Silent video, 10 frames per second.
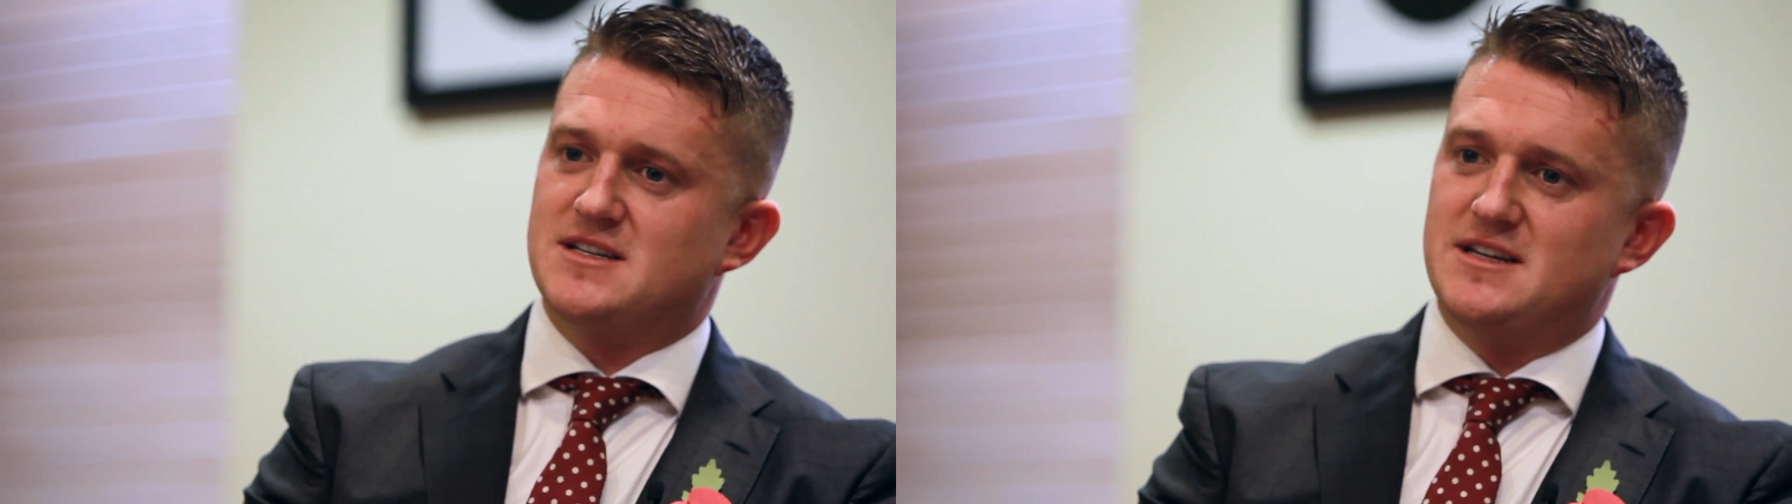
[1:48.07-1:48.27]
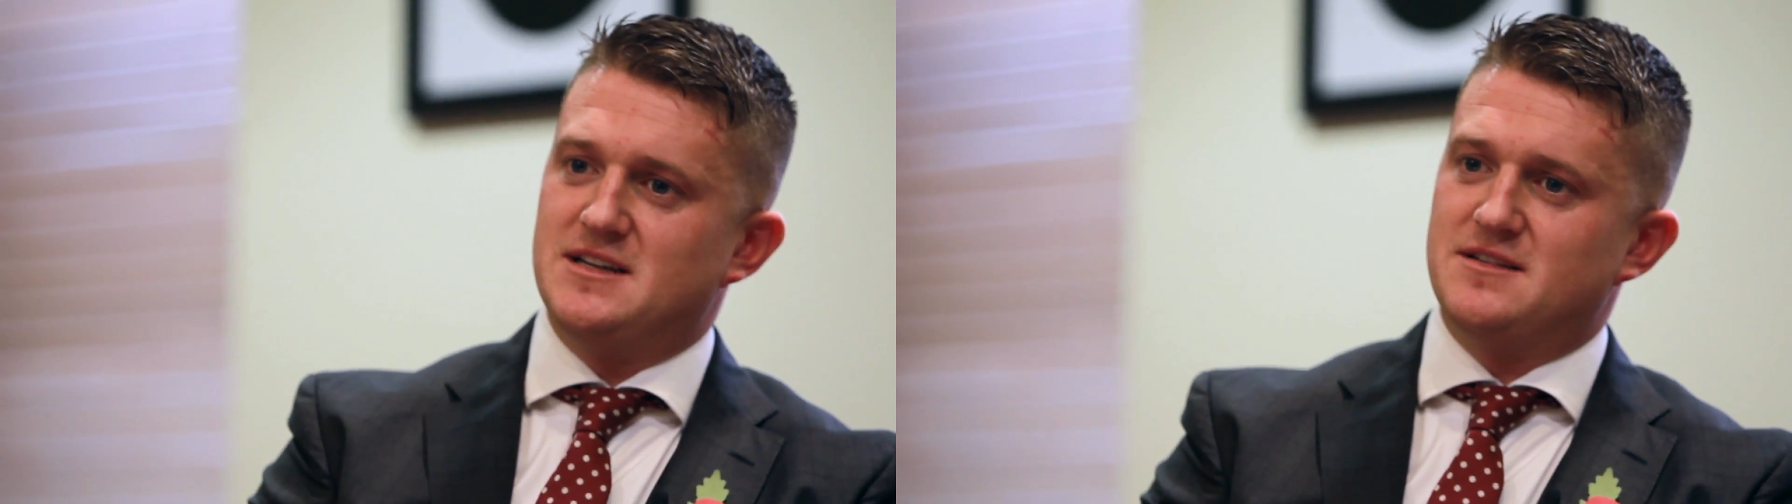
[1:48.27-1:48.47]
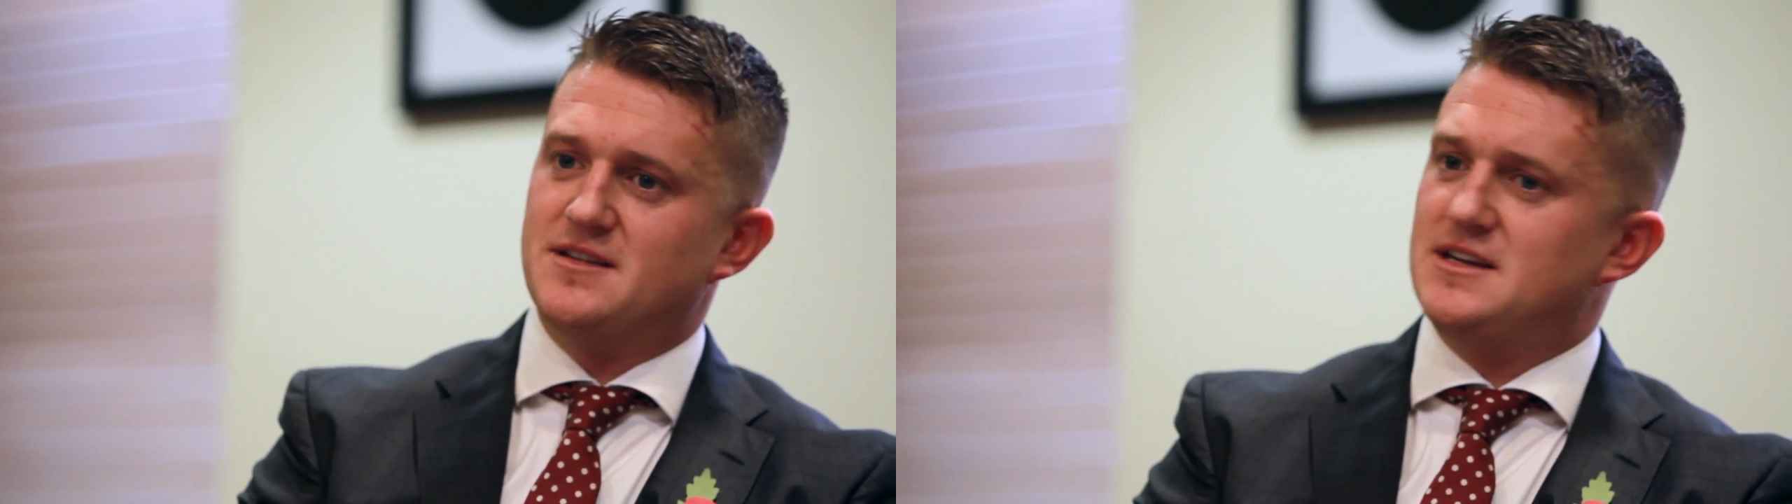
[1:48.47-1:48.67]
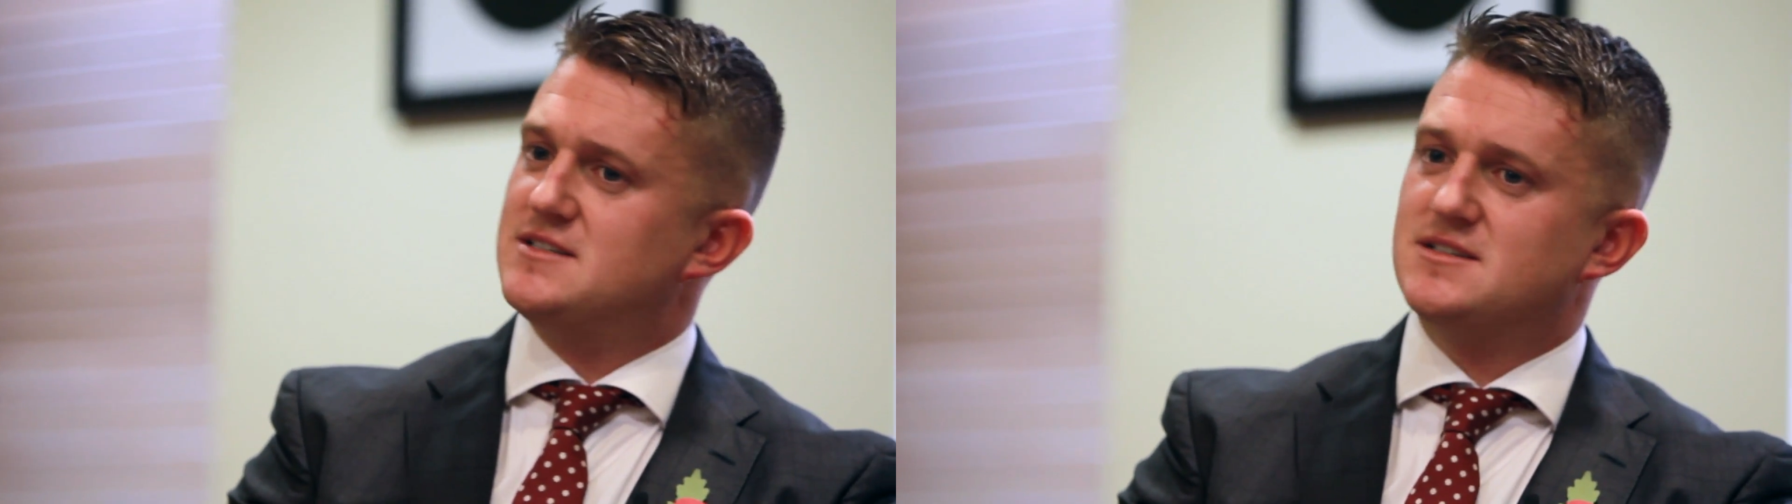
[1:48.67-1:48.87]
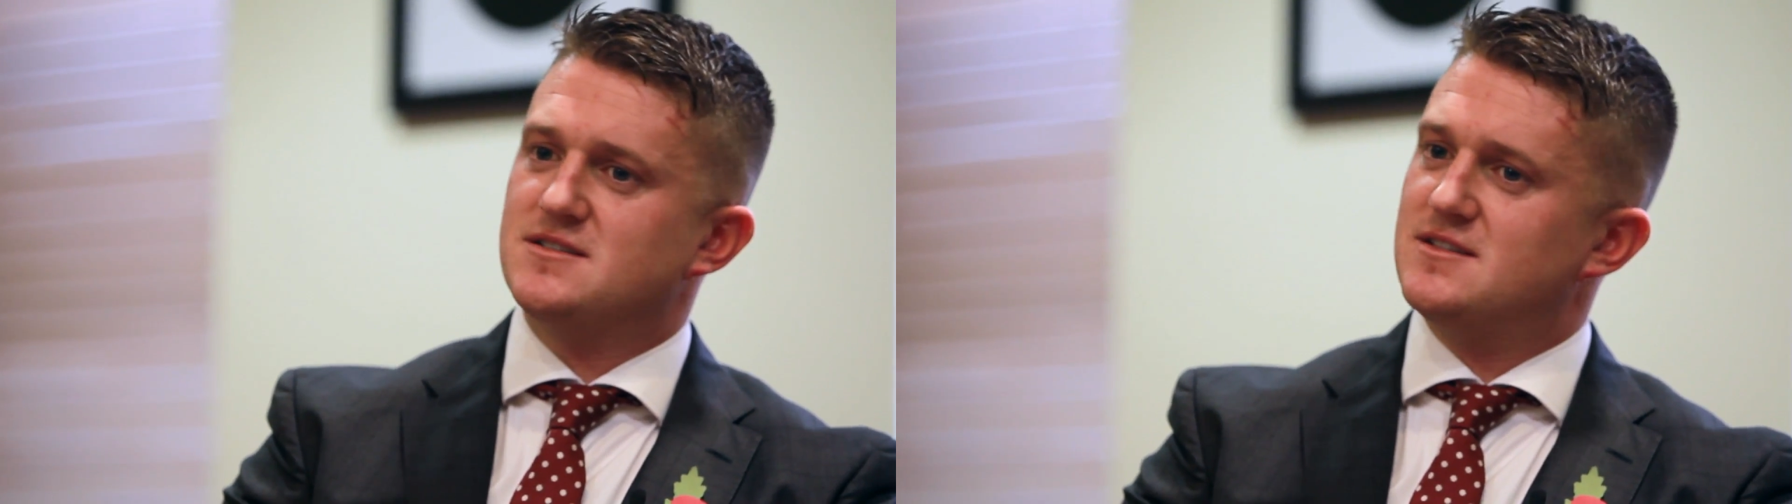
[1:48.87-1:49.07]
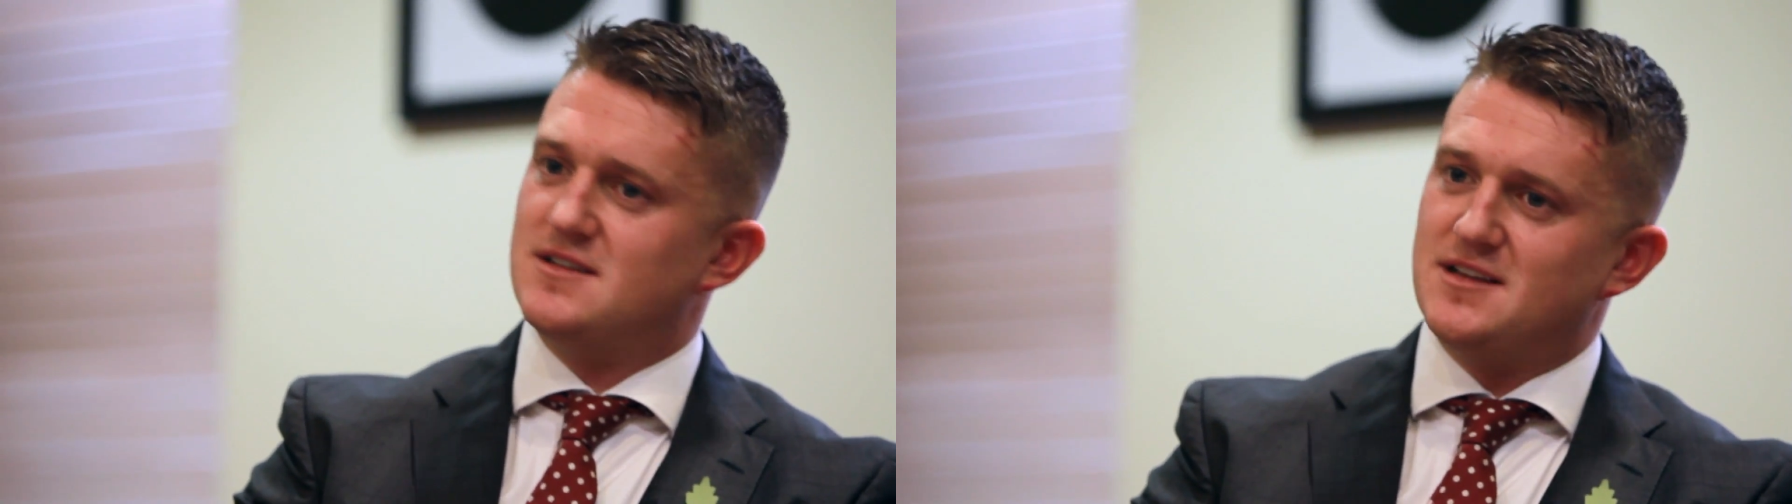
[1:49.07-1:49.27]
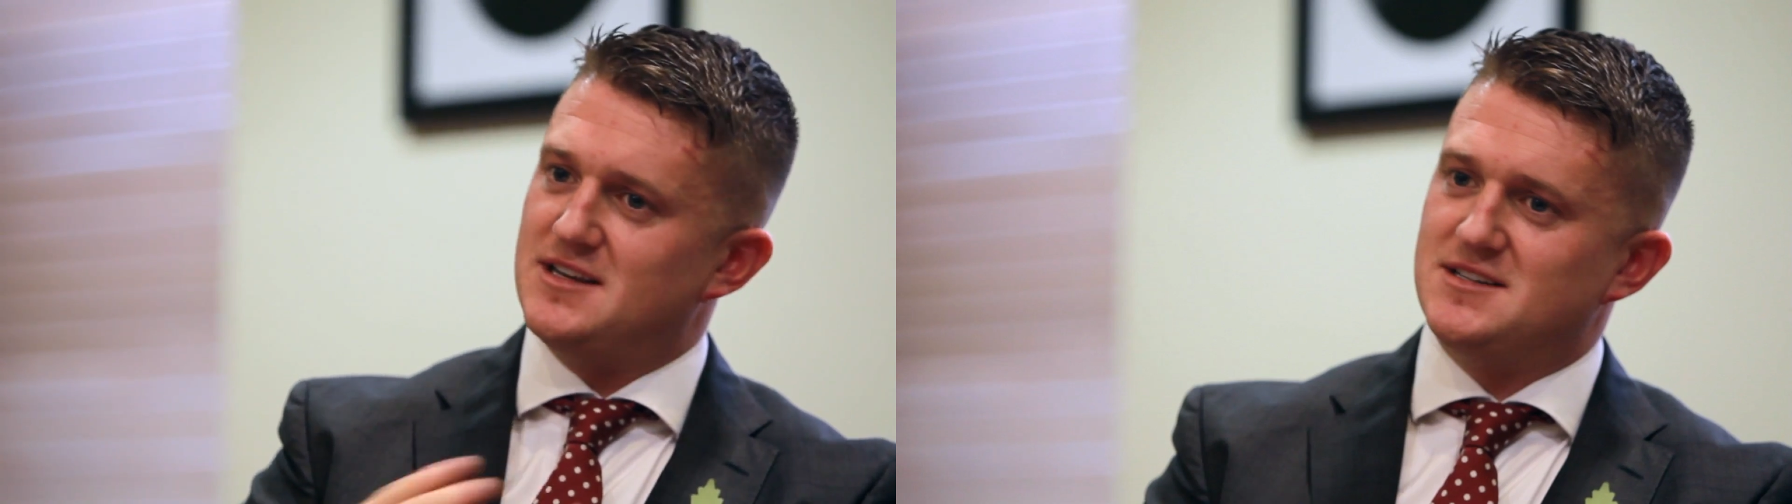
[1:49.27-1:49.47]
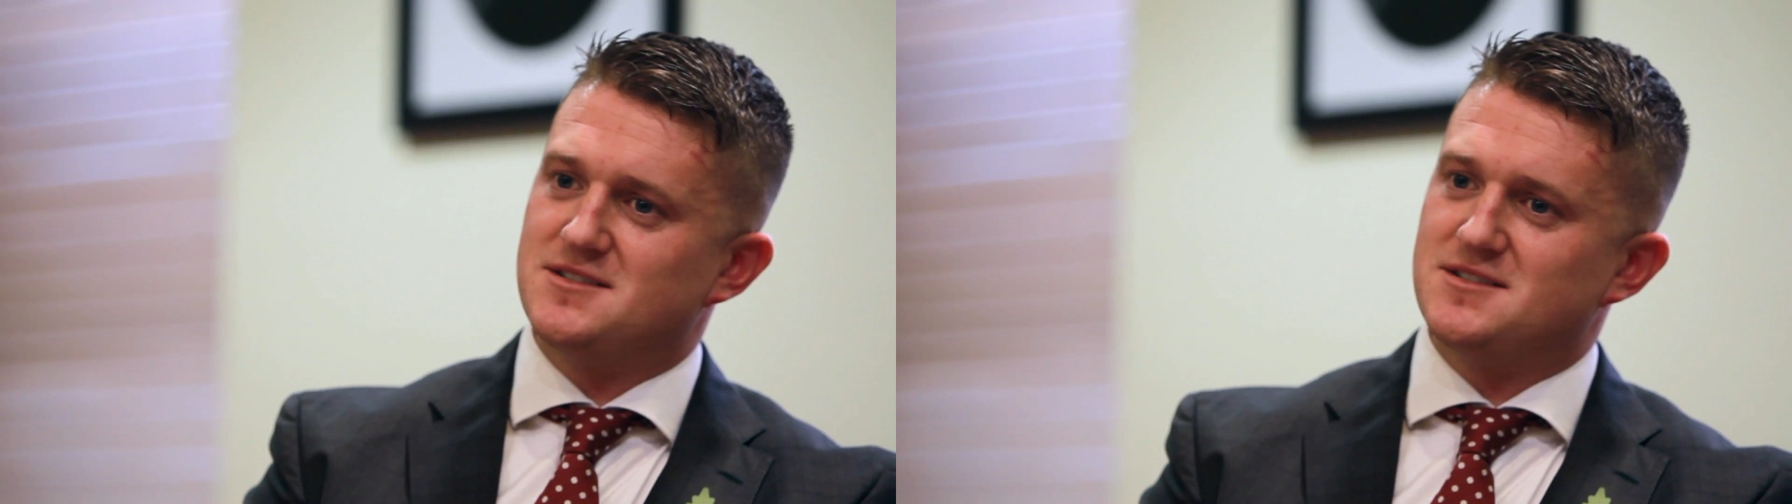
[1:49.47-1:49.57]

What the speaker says: League that these